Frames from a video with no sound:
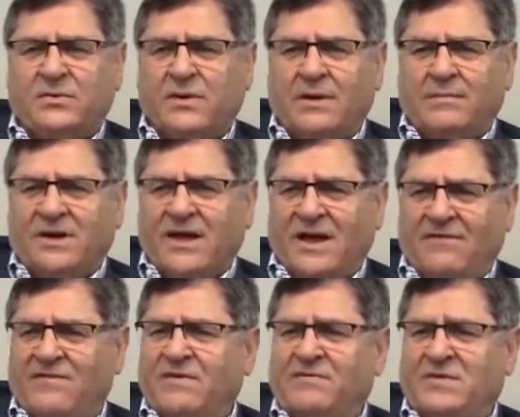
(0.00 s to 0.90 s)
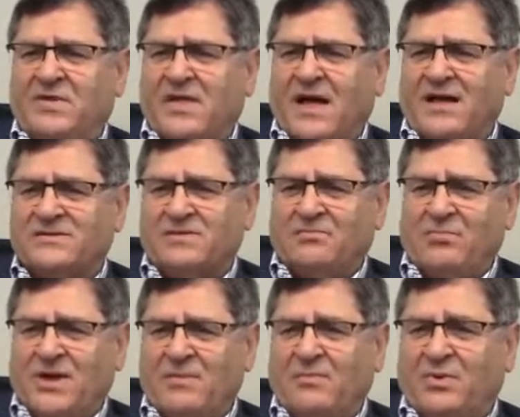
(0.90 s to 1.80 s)
Lubbock had 50,000
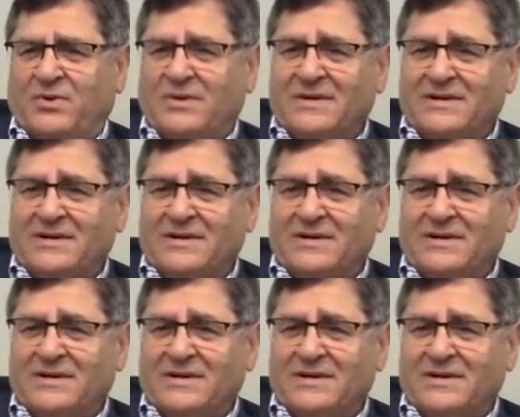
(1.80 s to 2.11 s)
people.